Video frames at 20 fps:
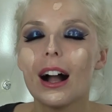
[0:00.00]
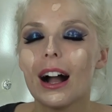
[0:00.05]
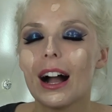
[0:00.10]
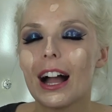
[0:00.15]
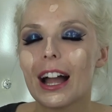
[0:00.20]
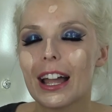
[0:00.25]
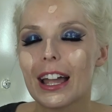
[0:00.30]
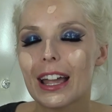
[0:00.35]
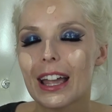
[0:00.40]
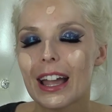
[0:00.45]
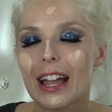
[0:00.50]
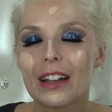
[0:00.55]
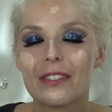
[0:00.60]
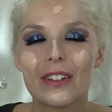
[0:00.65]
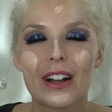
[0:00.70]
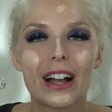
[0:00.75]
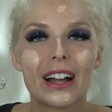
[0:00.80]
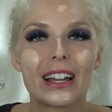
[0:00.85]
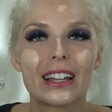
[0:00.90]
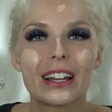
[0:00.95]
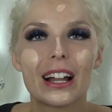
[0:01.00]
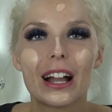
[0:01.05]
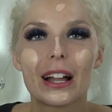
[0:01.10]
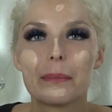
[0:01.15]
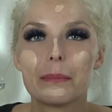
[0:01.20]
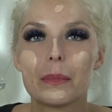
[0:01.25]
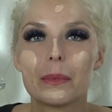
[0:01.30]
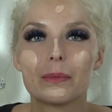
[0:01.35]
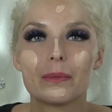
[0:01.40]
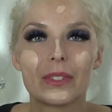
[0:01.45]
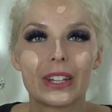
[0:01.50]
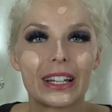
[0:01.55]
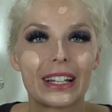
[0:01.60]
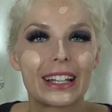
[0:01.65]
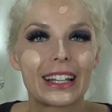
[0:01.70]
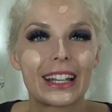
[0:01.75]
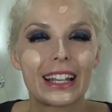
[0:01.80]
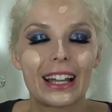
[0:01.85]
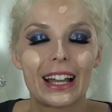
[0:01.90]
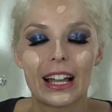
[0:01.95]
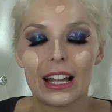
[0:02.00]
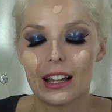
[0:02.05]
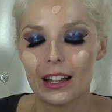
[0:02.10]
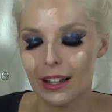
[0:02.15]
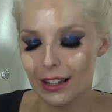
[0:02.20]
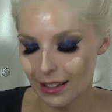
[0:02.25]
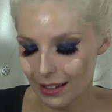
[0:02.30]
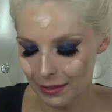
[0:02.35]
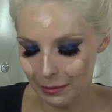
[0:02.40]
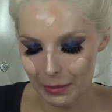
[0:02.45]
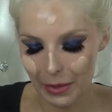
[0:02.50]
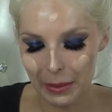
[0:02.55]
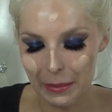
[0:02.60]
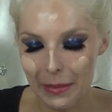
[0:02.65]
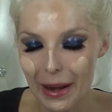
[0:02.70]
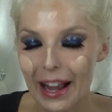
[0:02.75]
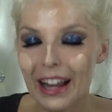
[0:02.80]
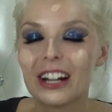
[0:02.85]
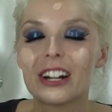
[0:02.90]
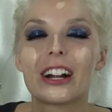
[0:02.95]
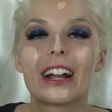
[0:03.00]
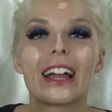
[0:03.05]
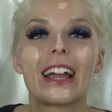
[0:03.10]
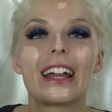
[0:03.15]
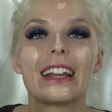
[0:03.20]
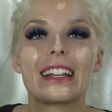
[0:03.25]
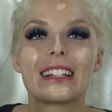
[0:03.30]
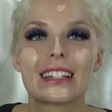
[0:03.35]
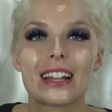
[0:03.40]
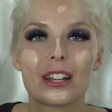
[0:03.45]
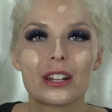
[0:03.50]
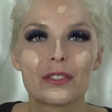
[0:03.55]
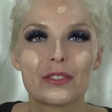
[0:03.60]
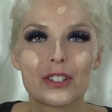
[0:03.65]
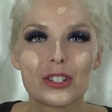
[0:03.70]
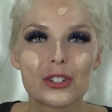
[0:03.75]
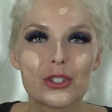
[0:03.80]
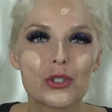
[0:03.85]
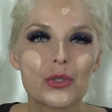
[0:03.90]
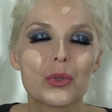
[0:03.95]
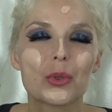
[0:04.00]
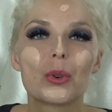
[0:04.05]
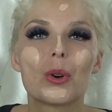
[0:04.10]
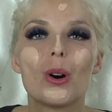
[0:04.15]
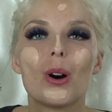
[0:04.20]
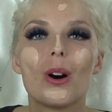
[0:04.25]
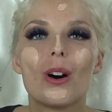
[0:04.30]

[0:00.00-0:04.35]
I'm like My migraine is out of control.